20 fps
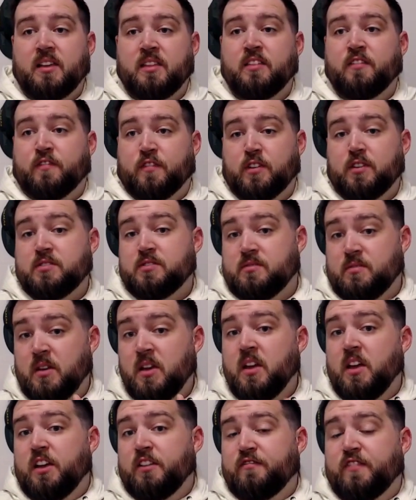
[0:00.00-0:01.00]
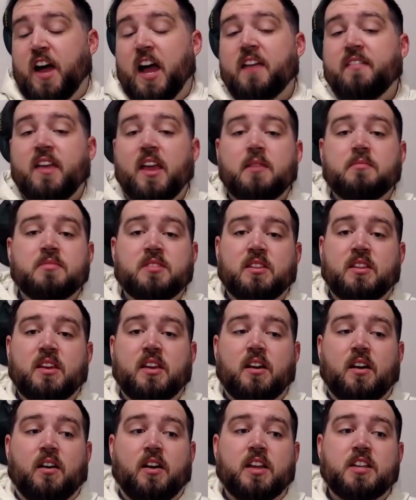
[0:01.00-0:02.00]
In the first 5 games of the
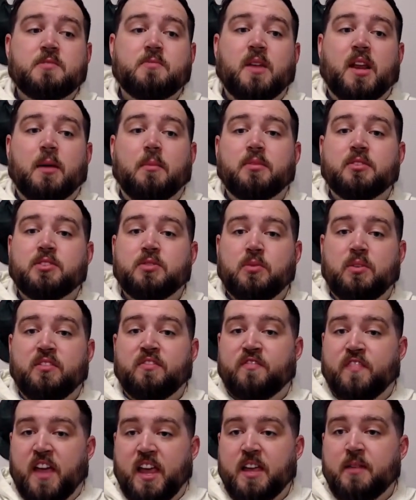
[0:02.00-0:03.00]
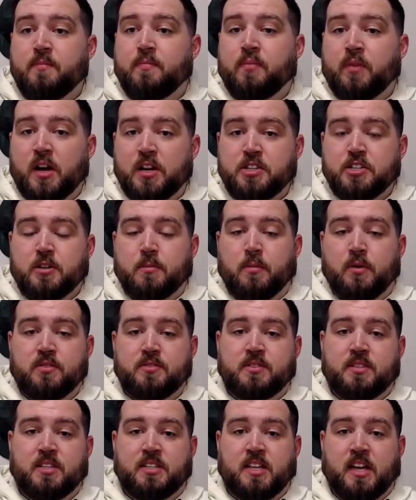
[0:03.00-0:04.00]
year, he's been able to evade pressure
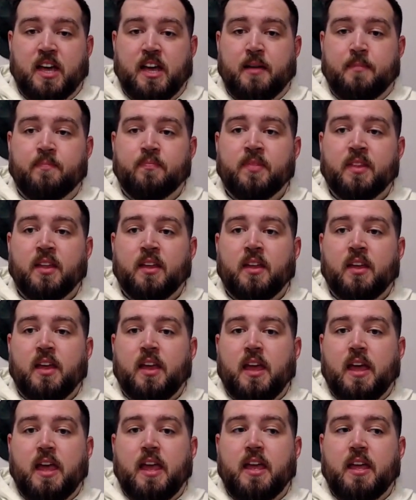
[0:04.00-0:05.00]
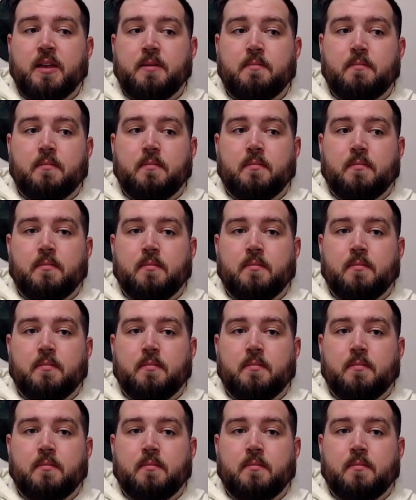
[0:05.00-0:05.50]
most of the time and